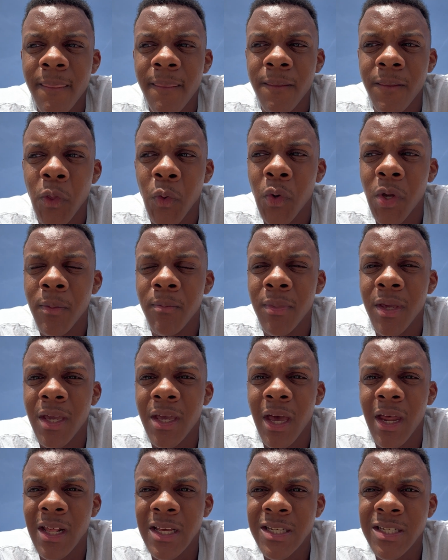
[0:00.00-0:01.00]
you can be
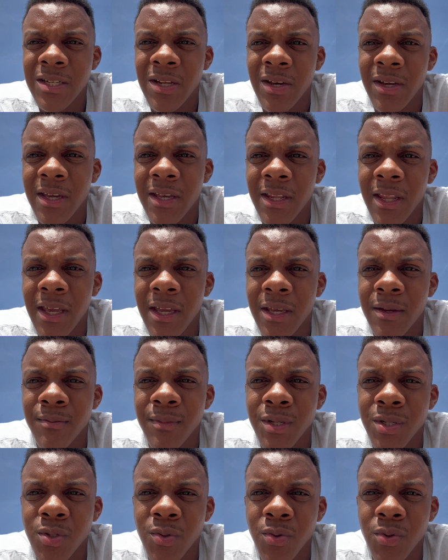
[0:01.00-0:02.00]
kind of stuck in like a
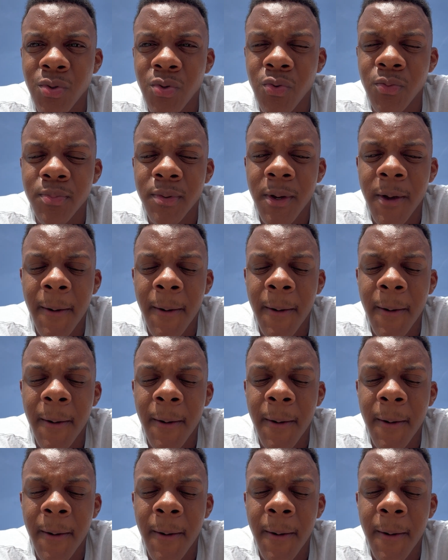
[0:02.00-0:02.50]
mental loop,